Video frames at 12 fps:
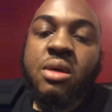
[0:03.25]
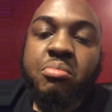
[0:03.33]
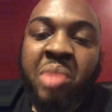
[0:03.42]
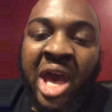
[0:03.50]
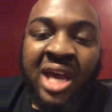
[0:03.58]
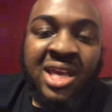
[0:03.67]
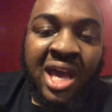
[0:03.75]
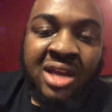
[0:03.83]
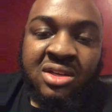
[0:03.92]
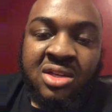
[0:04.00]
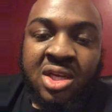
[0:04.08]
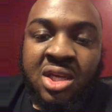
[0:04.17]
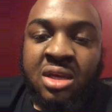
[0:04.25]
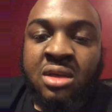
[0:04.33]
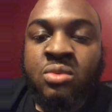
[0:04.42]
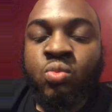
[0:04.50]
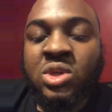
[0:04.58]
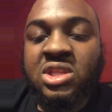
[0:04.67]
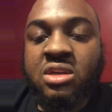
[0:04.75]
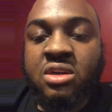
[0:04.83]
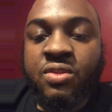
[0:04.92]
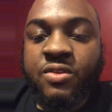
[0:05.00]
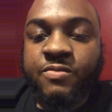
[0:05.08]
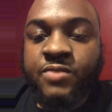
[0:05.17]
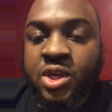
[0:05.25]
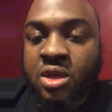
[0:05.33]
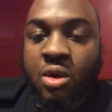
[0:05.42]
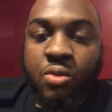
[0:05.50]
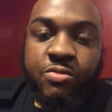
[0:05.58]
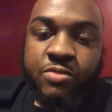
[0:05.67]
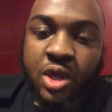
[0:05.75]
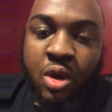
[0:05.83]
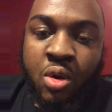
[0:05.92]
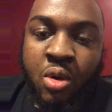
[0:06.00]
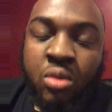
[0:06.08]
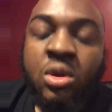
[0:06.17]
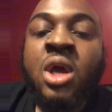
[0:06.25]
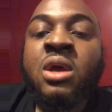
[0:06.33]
Back at it again with another video for y'all.